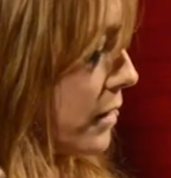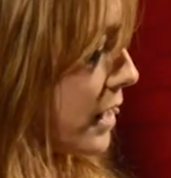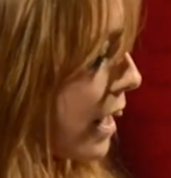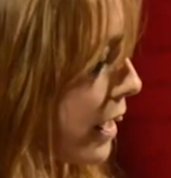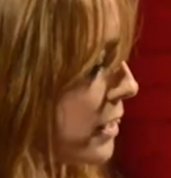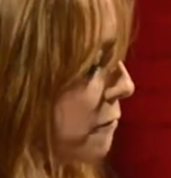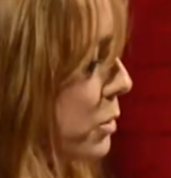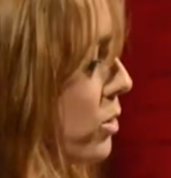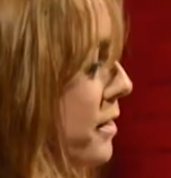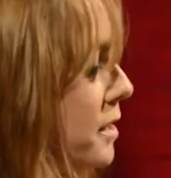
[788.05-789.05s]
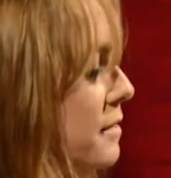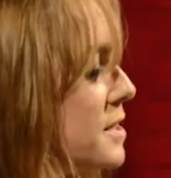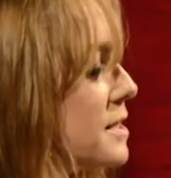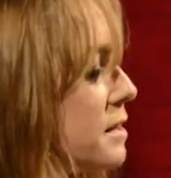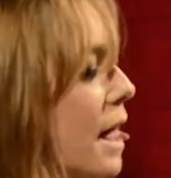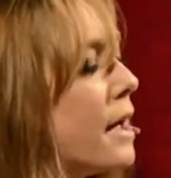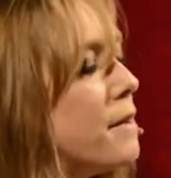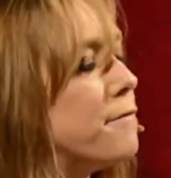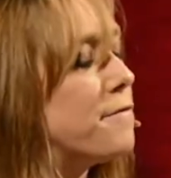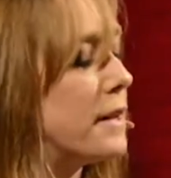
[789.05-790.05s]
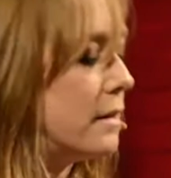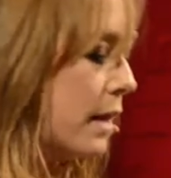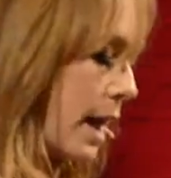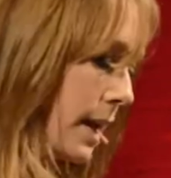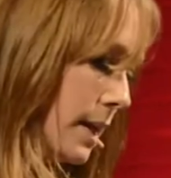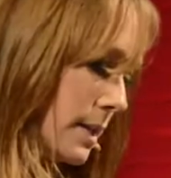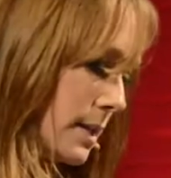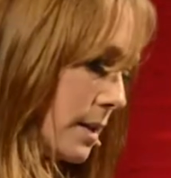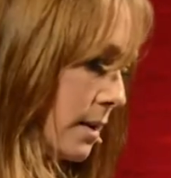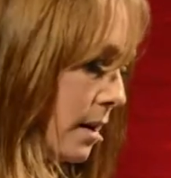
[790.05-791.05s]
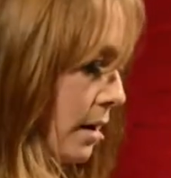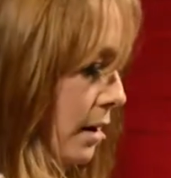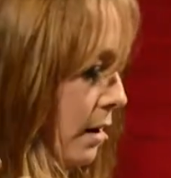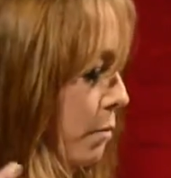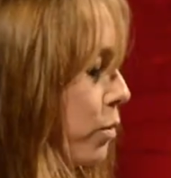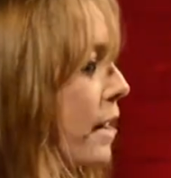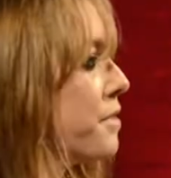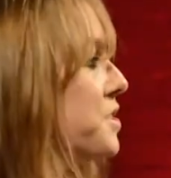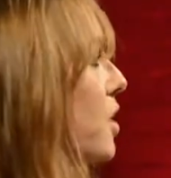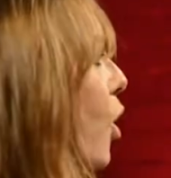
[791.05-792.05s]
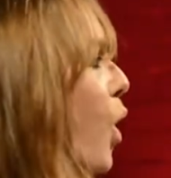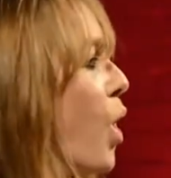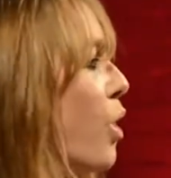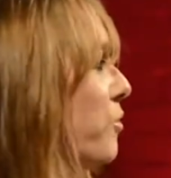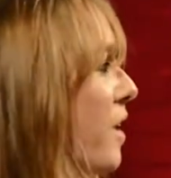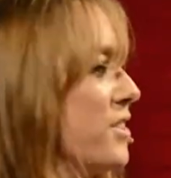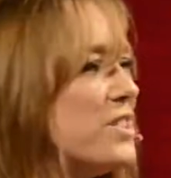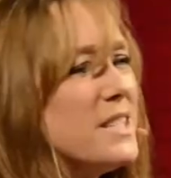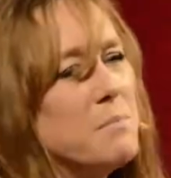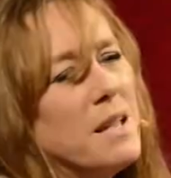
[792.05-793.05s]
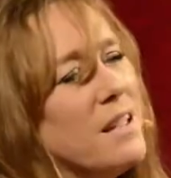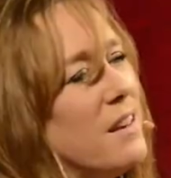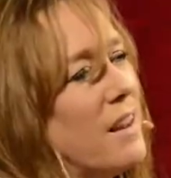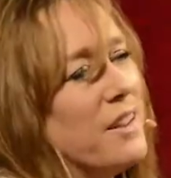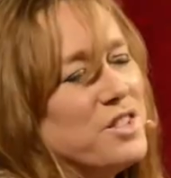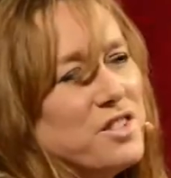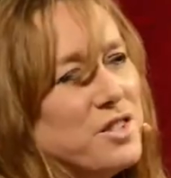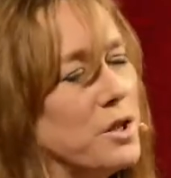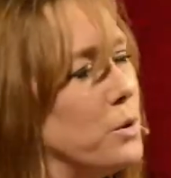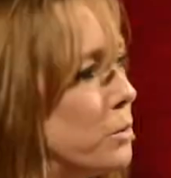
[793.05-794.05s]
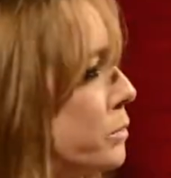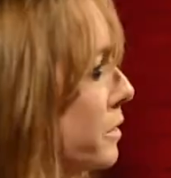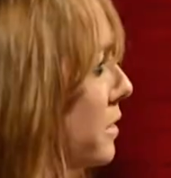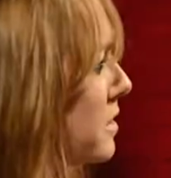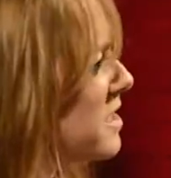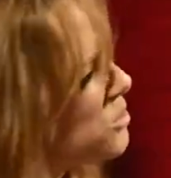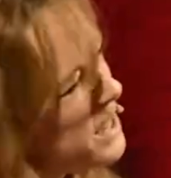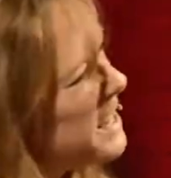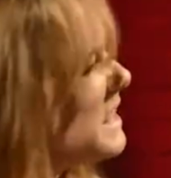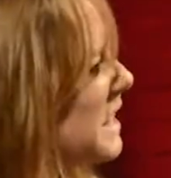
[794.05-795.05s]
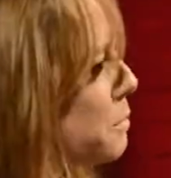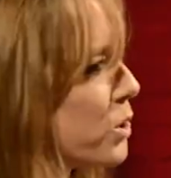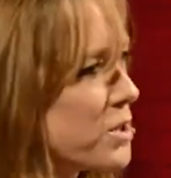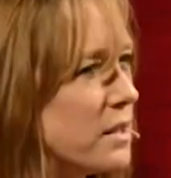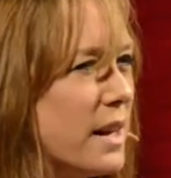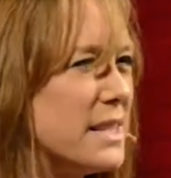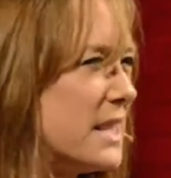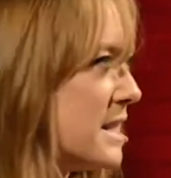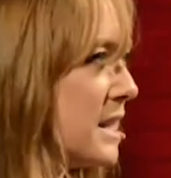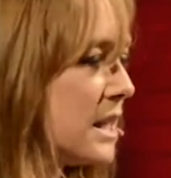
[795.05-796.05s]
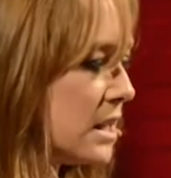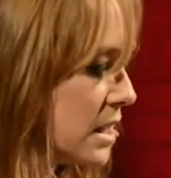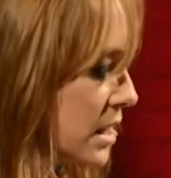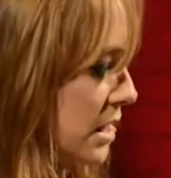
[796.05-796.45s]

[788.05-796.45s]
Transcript: The kind of beauty that gives us life and light, breath to all, not just me and not just you. So easy to personalize it, isn't it?